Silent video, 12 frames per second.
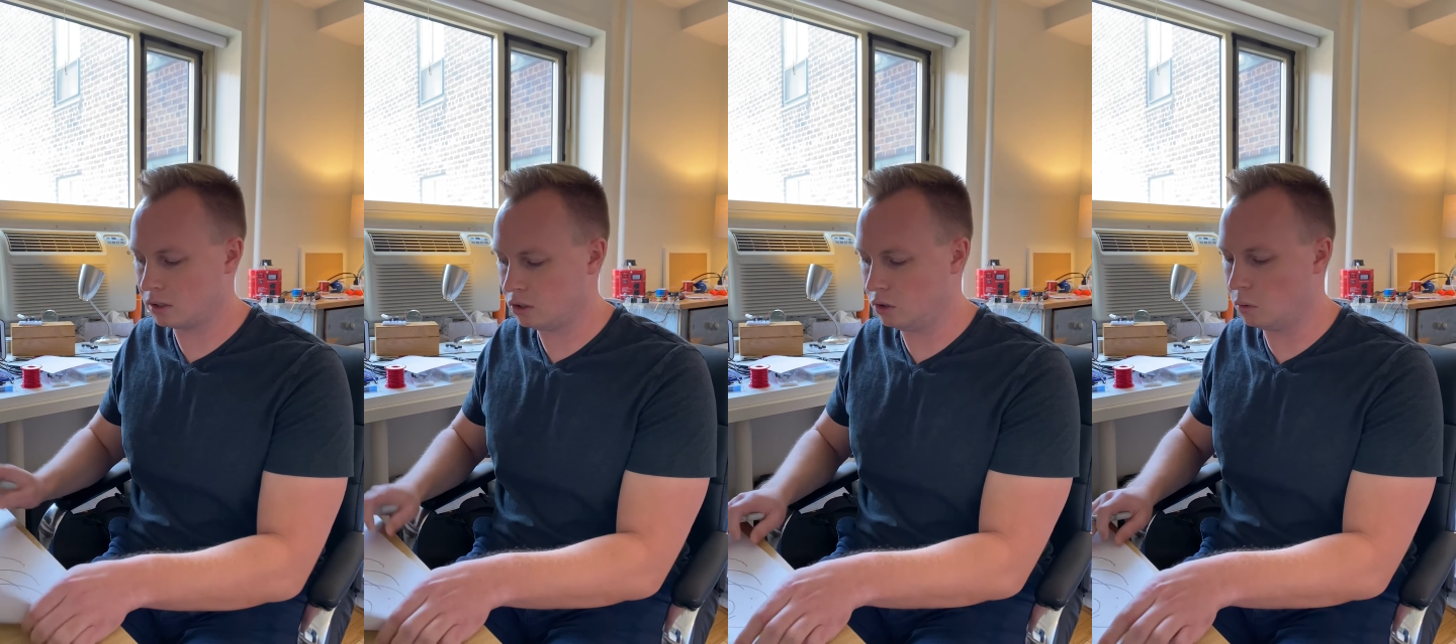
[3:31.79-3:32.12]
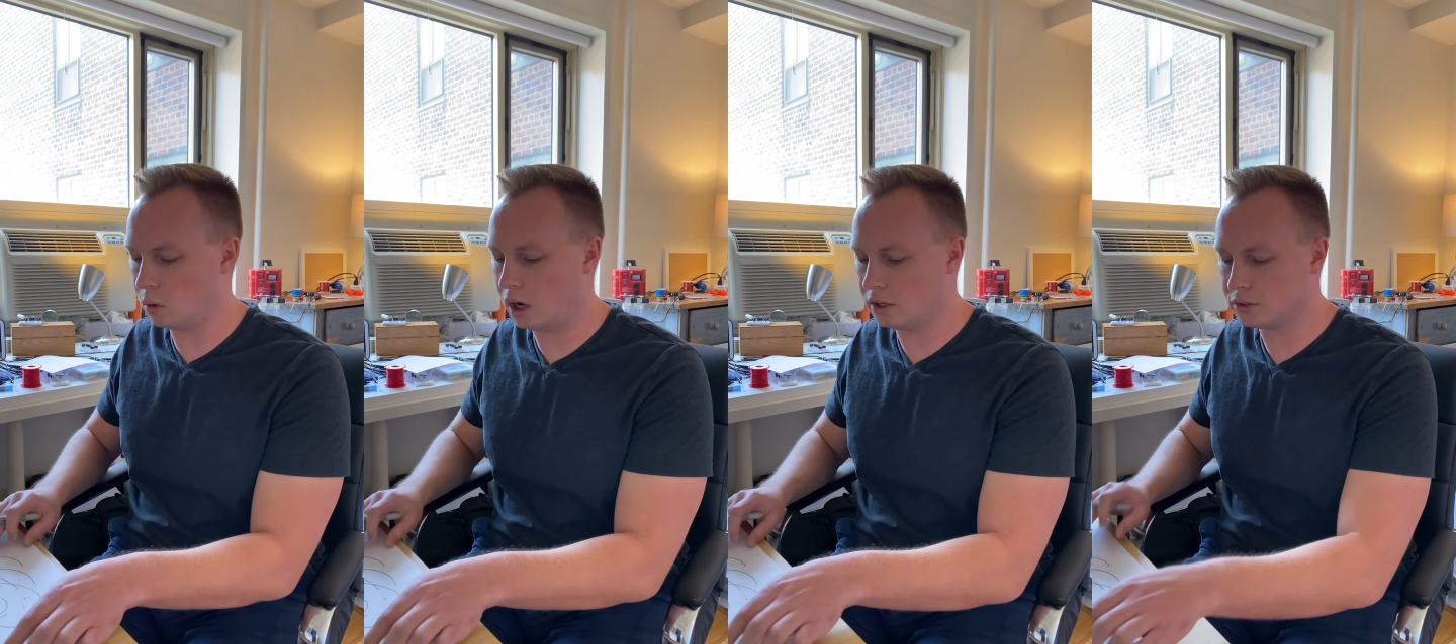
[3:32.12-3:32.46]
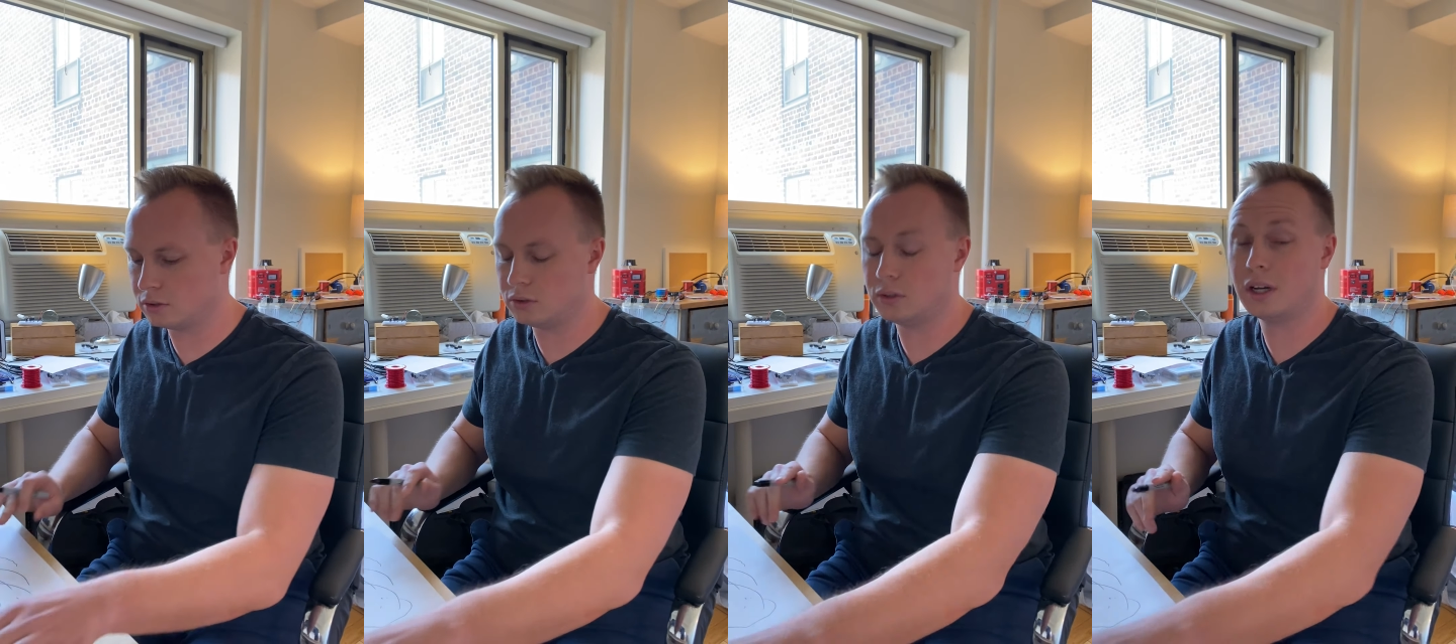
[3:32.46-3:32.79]
You
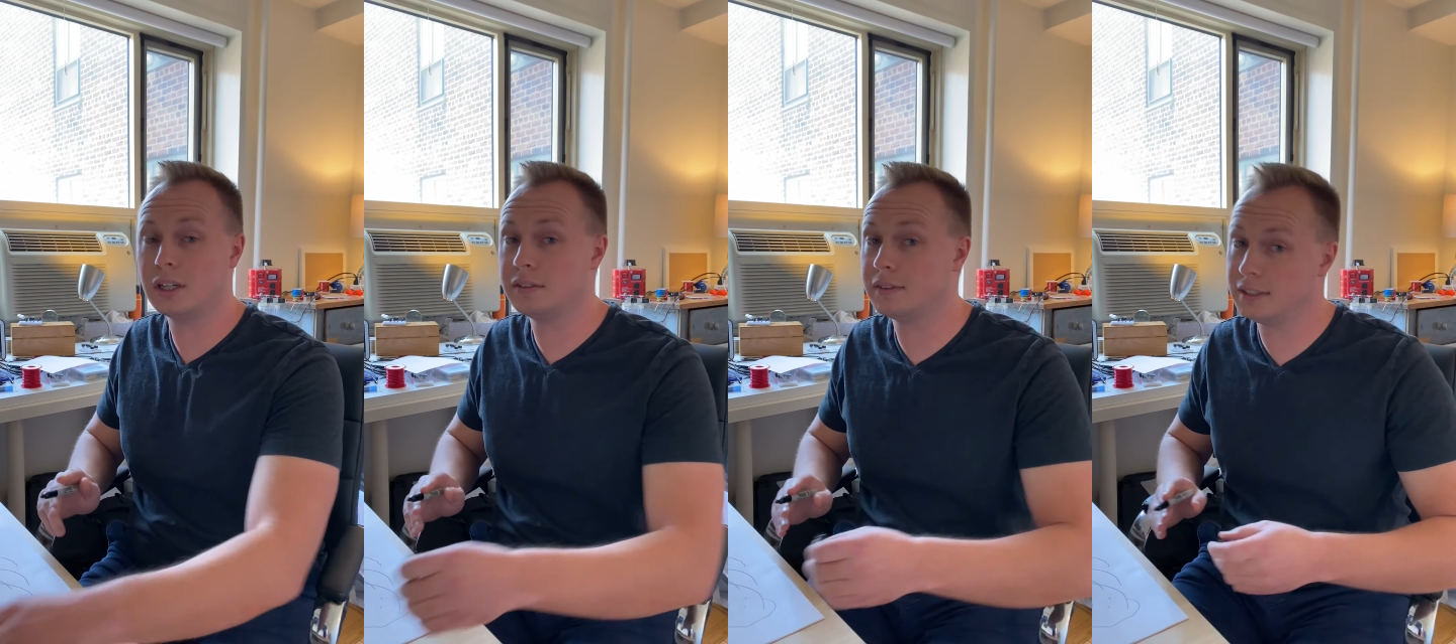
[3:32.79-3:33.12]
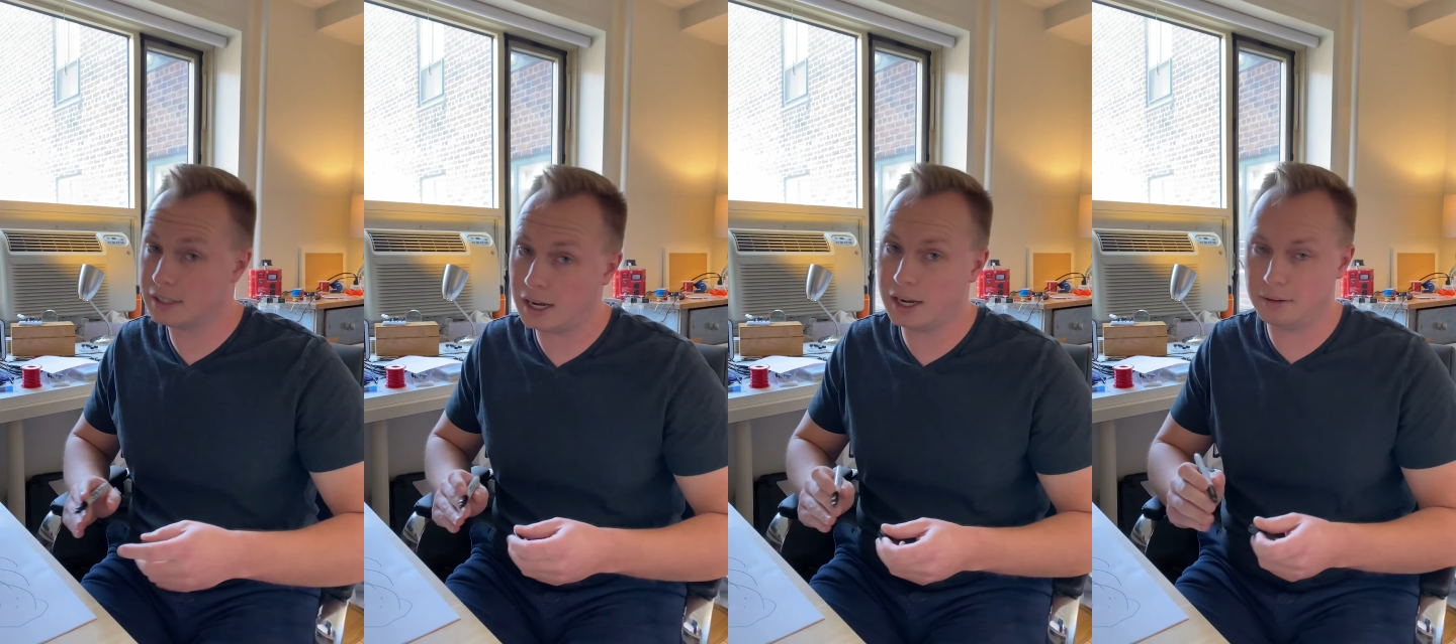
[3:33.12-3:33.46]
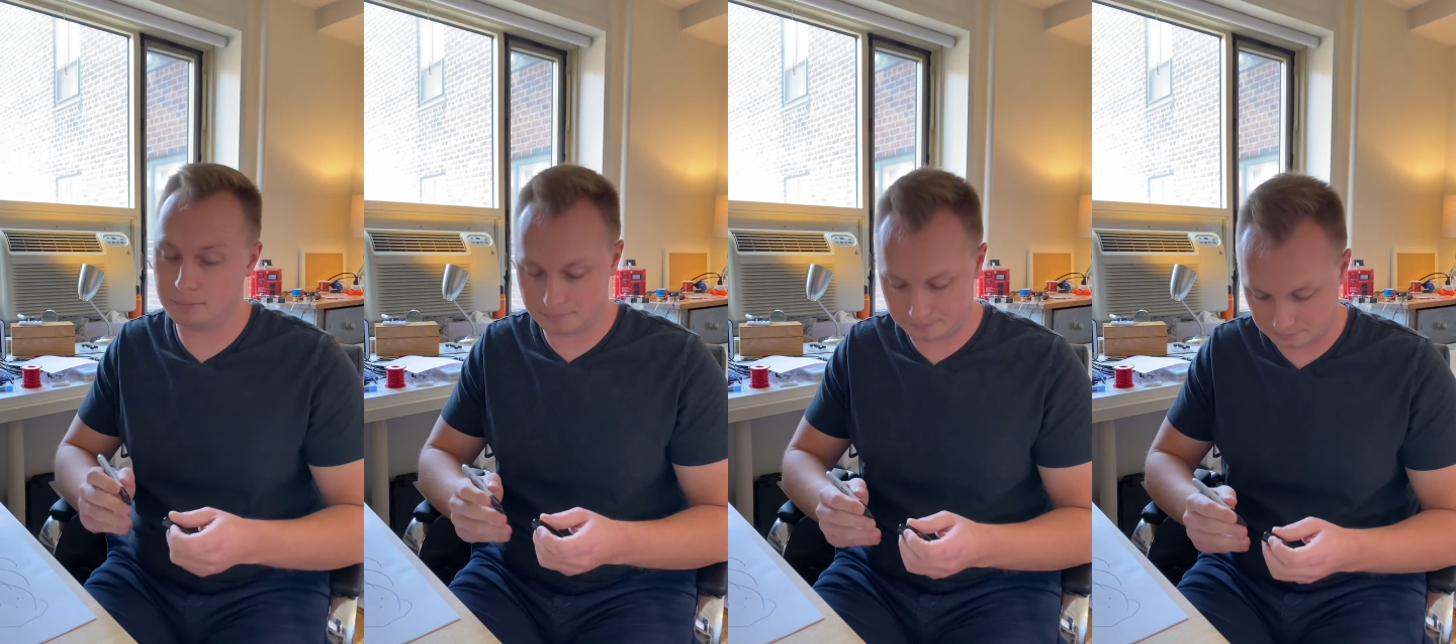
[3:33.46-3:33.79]
also do not live in
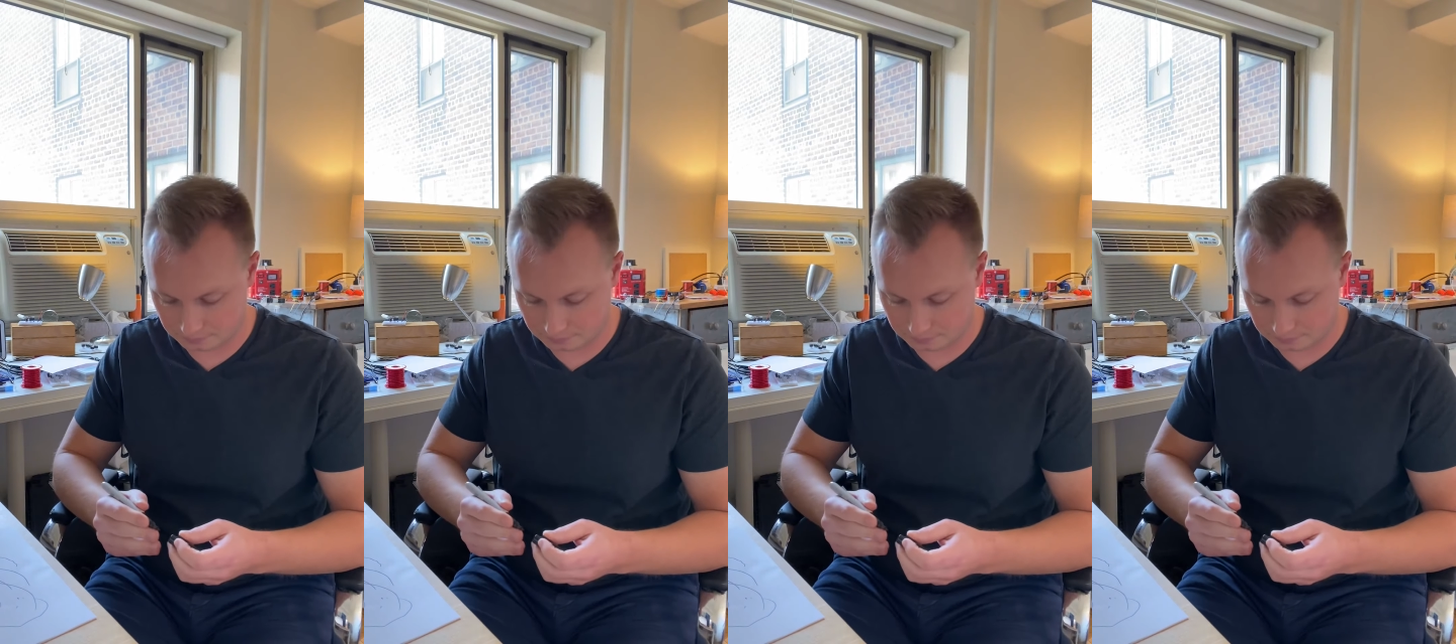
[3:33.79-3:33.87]
time.